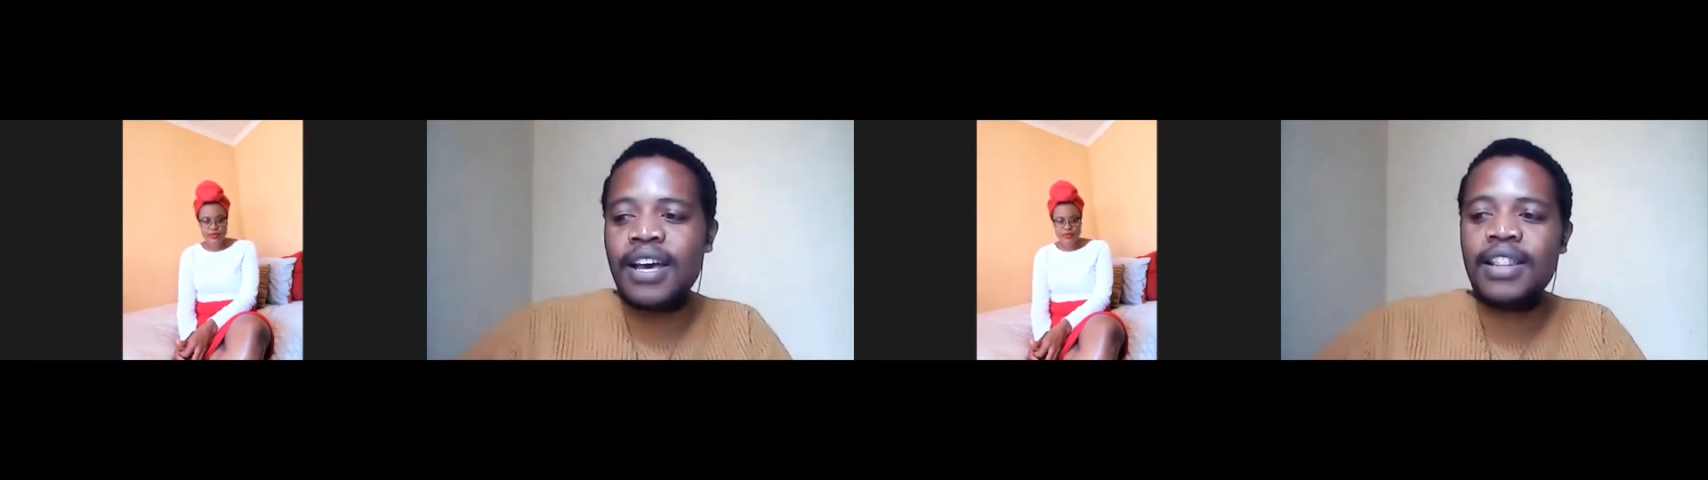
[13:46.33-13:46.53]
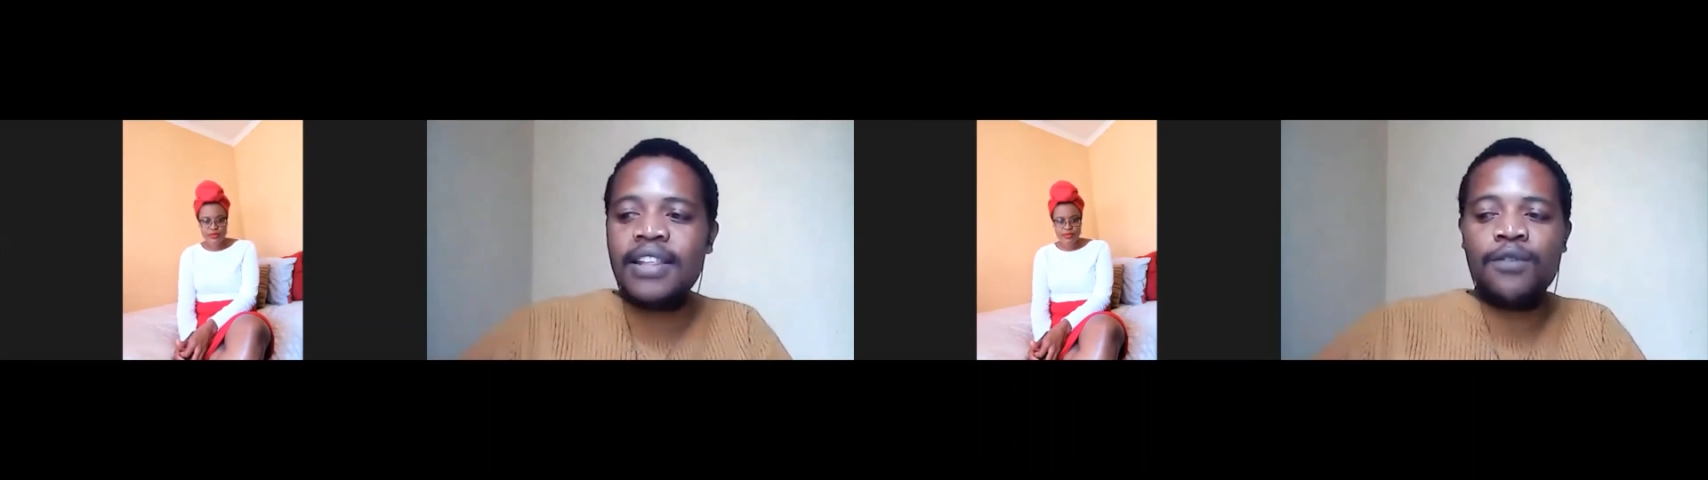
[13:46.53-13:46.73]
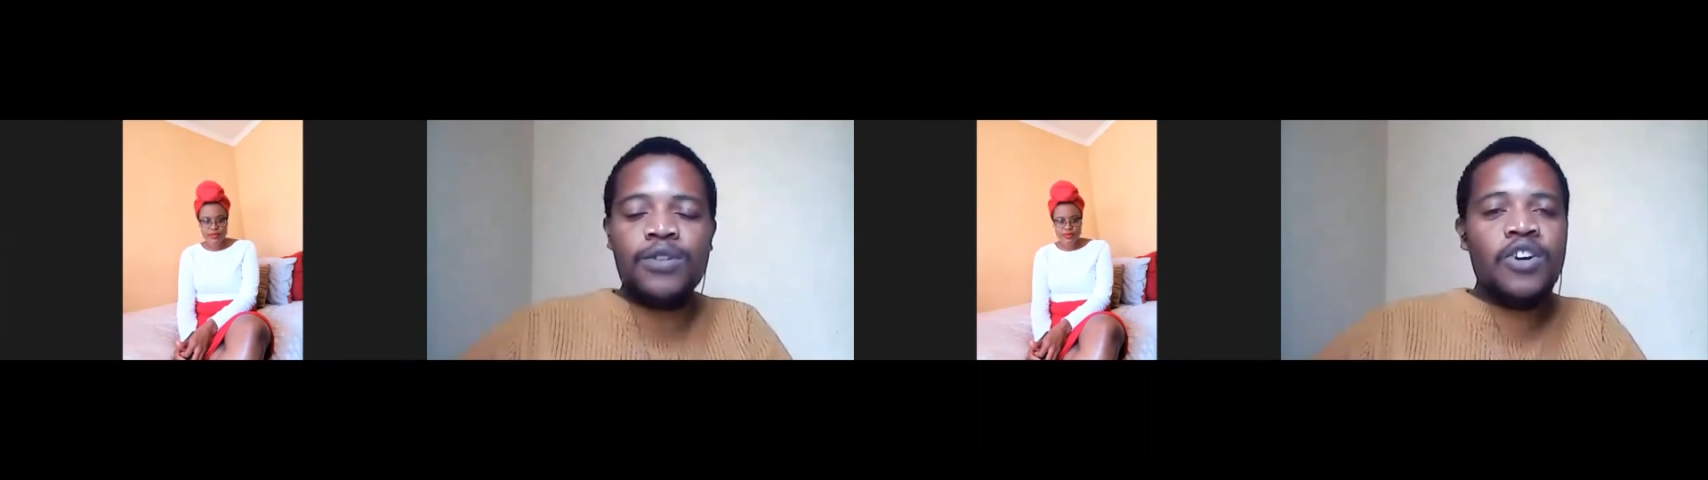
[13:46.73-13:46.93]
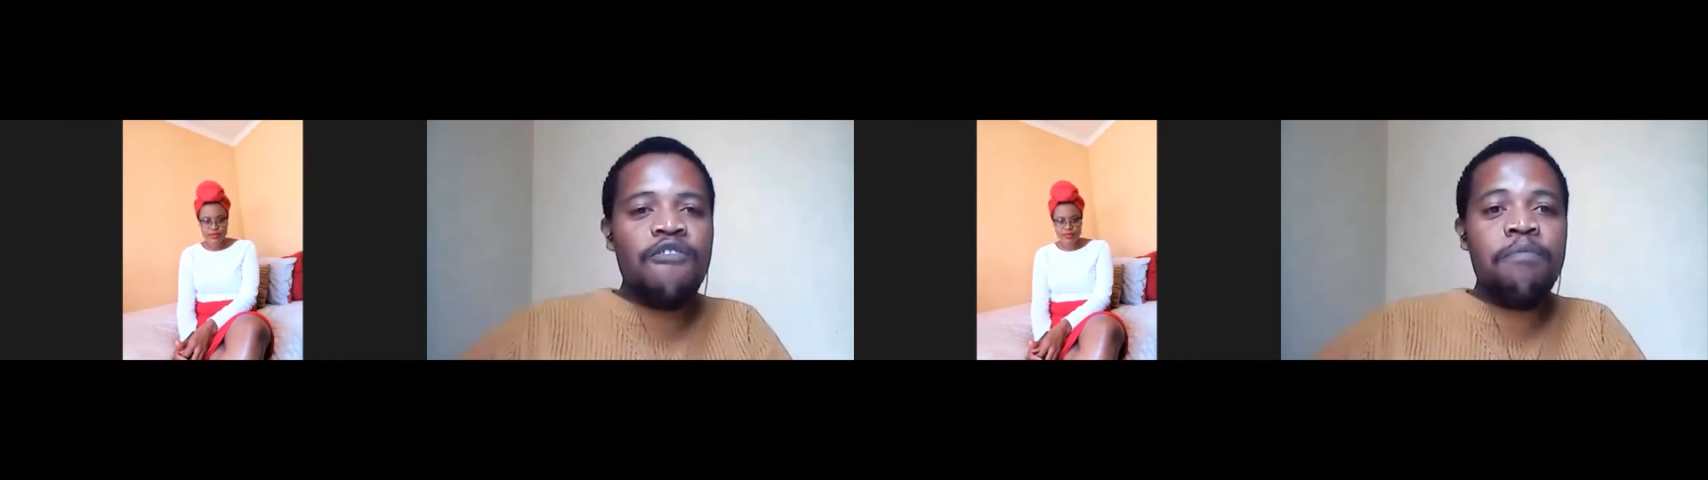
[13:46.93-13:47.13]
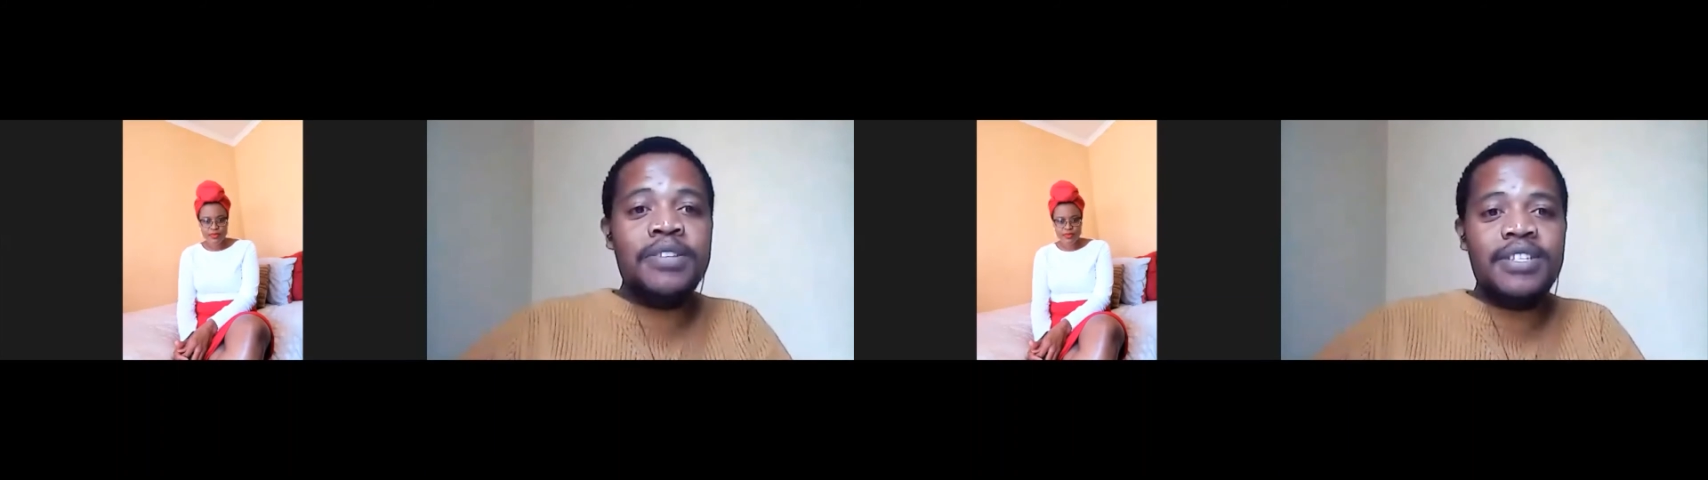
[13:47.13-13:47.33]
and the future
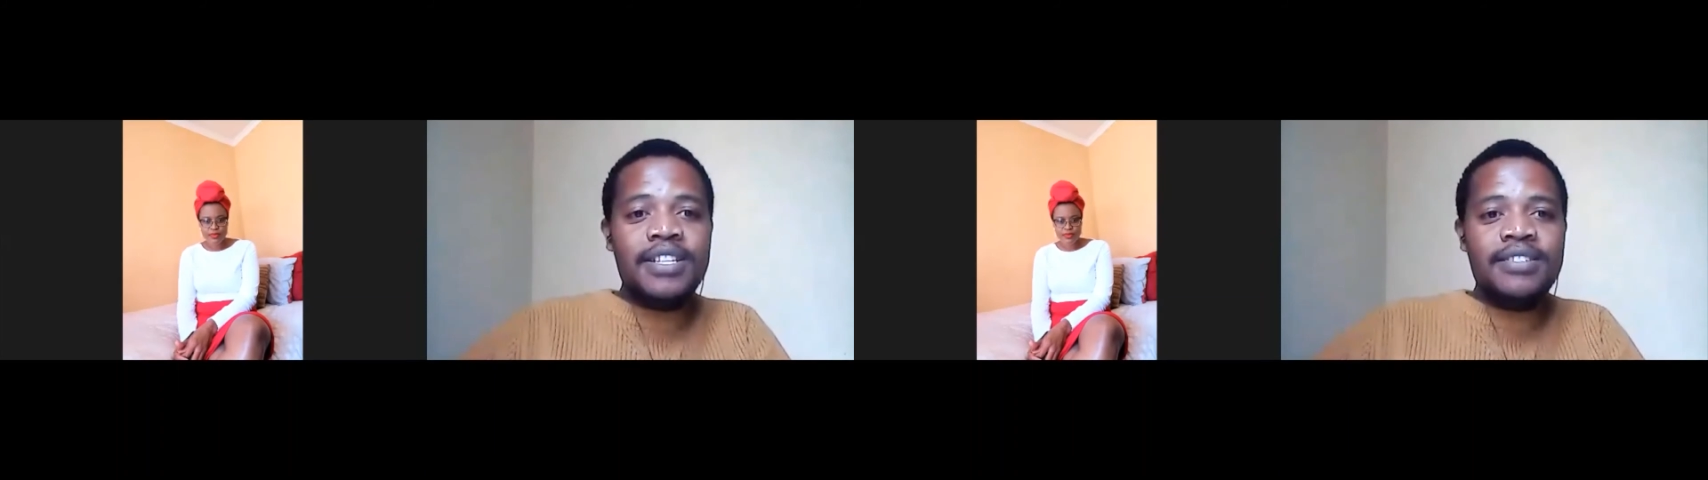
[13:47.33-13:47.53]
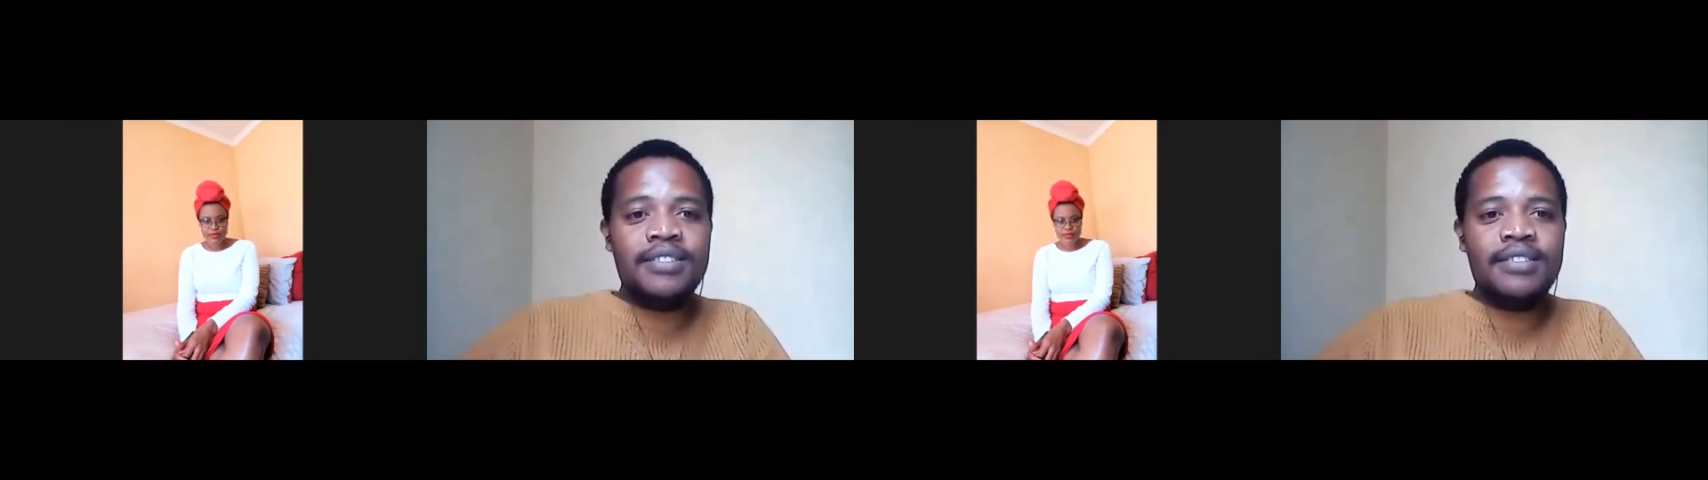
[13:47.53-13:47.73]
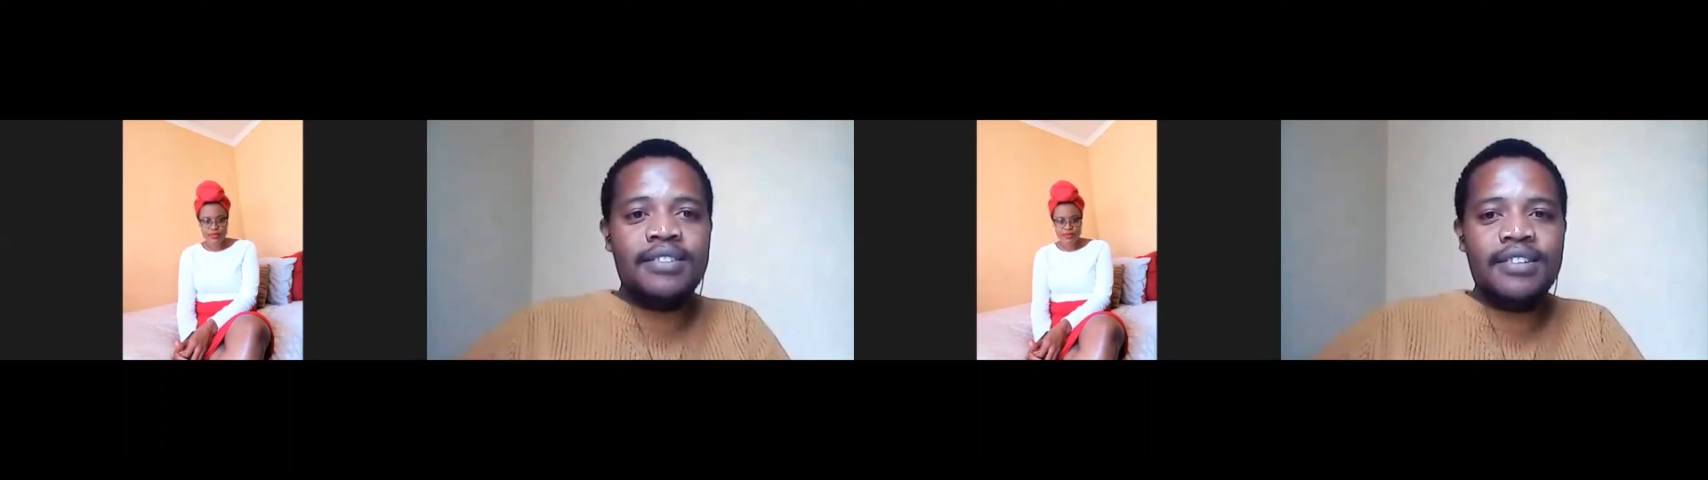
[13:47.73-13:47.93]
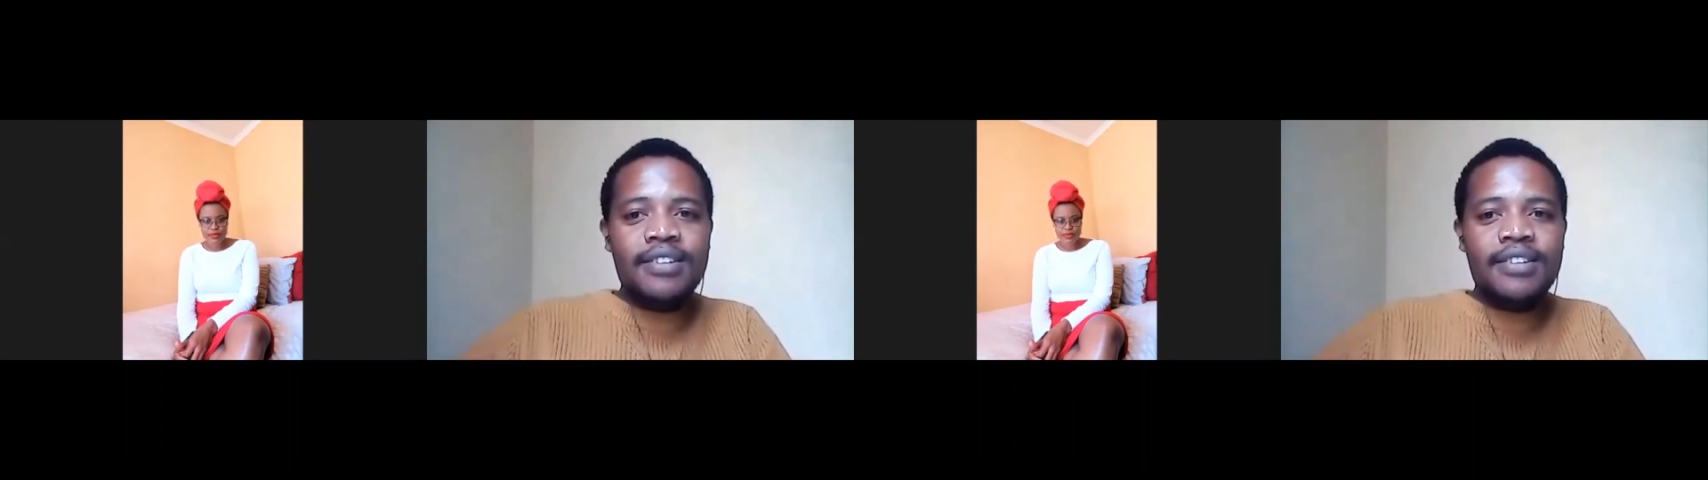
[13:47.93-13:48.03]
of business